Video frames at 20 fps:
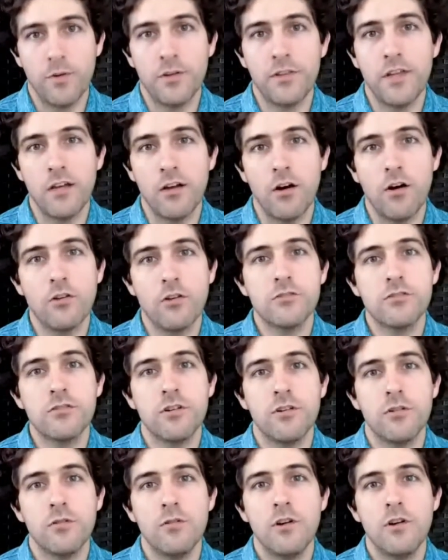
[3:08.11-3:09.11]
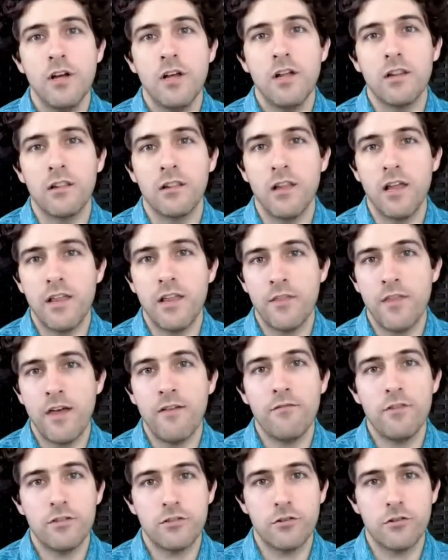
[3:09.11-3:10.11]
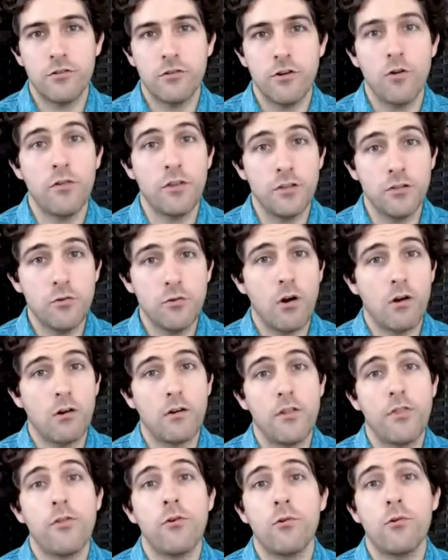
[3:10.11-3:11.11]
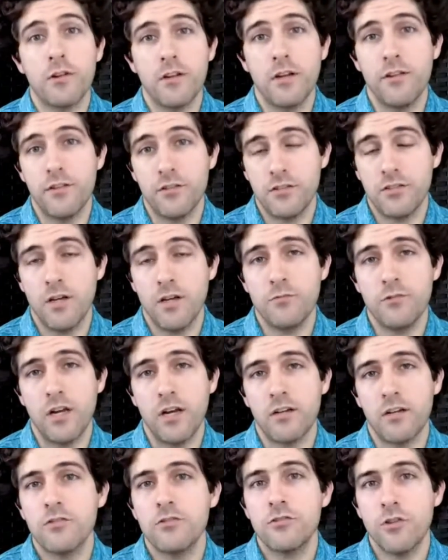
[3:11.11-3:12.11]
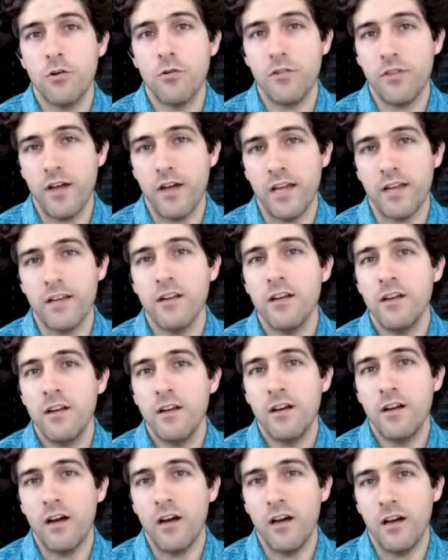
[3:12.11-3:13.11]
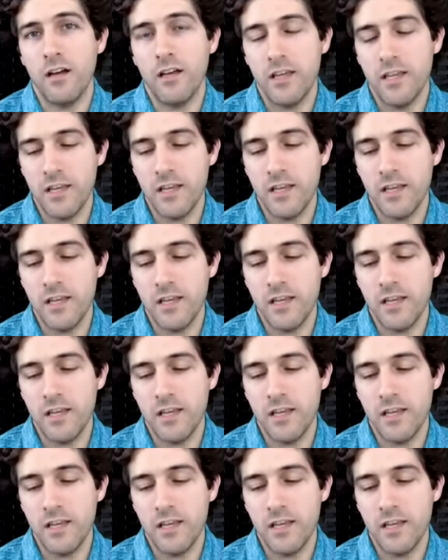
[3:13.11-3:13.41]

but they also let that visitor know that you are an authority on the subject so that uh,